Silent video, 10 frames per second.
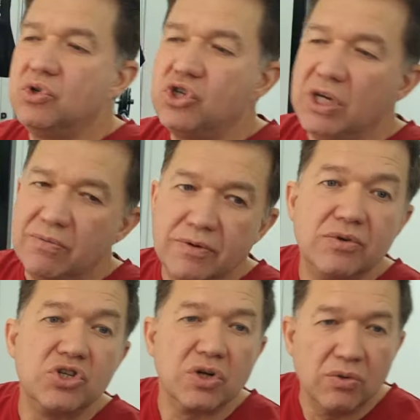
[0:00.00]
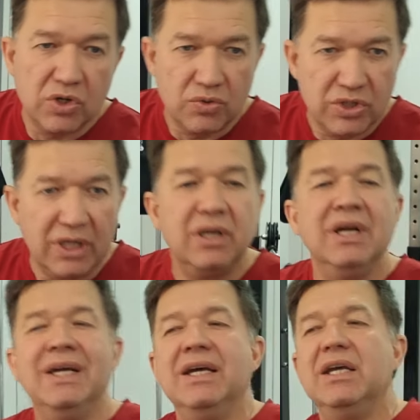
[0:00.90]
achieve with a shoulder routine
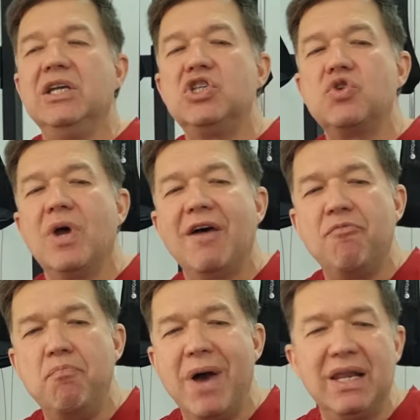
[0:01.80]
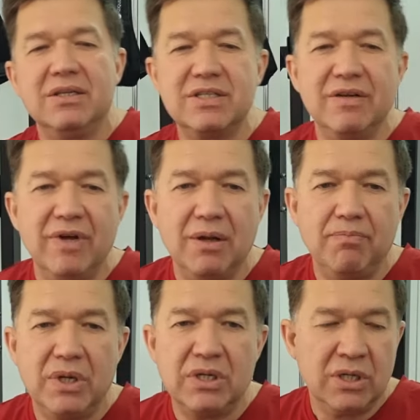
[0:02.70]
is to have balance
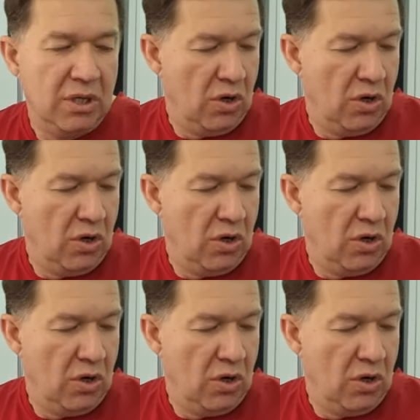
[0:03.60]
development.